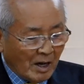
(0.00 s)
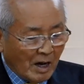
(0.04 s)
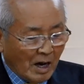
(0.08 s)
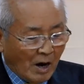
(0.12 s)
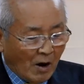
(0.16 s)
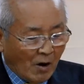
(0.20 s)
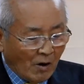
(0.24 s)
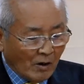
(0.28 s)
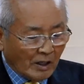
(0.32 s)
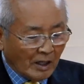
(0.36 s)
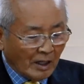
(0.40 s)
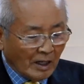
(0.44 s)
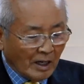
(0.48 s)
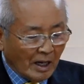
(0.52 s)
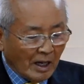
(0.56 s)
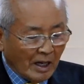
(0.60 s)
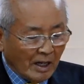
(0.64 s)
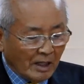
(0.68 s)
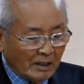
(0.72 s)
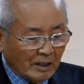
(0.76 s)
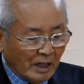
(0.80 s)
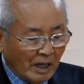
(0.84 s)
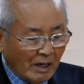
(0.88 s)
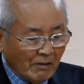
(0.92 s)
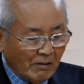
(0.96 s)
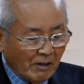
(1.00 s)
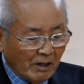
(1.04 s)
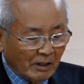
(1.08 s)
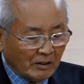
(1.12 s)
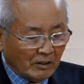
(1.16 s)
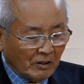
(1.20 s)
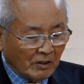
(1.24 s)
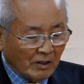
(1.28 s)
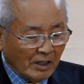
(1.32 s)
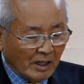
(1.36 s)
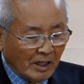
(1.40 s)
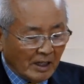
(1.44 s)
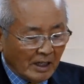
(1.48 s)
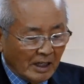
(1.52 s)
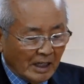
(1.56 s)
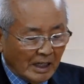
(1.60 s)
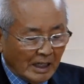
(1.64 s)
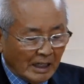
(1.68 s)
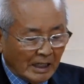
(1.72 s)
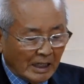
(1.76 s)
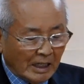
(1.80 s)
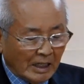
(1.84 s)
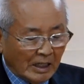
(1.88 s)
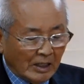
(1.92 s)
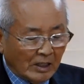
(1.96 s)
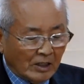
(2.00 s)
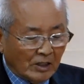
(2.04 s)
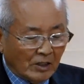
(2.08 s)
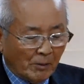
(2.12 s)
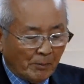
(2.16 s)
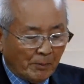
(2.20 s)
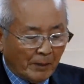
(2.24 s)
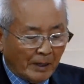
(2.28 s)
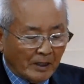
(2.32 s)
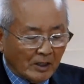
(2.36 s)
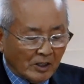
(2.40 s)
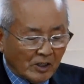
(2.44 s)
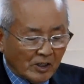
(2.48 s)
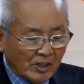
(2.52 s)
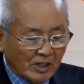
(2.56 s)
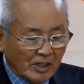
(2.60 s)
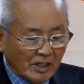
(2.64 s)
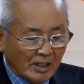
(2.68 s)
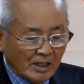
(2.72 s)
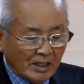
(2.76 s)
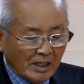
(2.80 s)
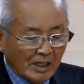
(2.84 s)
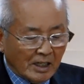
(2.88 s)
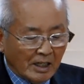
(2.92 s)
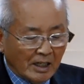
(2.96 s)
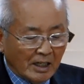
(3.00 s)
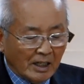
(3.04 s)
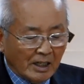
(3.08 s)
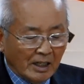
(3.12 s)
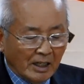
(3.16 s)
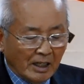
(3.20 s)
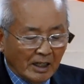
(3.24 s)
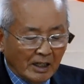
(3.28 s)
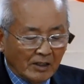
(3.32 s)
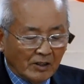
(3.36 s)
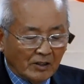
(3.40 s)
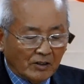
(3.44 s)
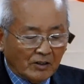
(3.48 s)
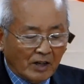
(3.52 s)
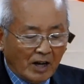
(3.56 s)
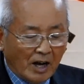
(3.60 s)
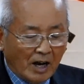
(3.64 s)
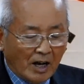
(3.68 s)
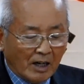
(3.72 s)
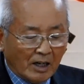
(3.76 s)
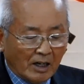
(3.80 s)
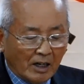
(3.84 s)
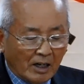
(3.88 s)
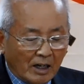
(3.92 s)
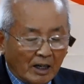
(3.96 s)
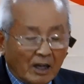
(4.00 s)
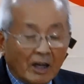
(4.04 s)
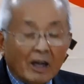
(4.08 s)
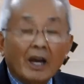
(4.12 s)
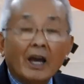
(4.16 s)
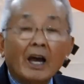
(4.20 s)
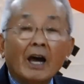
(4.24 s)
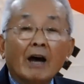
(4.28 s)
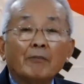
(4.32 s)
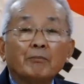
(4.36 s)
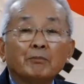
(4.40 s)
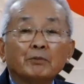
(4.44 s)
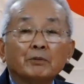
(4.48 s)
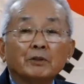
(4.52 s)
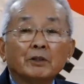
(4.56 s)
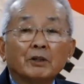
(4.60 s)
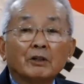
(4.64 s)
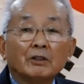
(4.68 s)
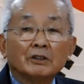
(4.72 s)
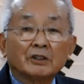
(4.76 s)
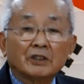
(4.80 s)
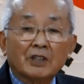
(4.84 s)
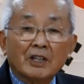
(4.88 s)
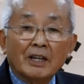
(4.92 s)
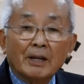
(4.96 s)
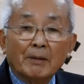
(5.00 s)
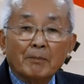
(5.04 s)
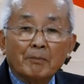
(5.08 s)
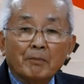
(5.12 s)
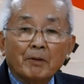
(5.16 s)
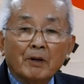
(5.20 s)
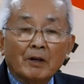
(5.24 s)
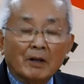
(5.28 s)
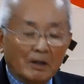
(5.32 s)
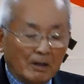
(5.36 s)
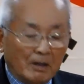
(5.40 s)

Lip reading: How can I directly hit the button in the dark, half asleep?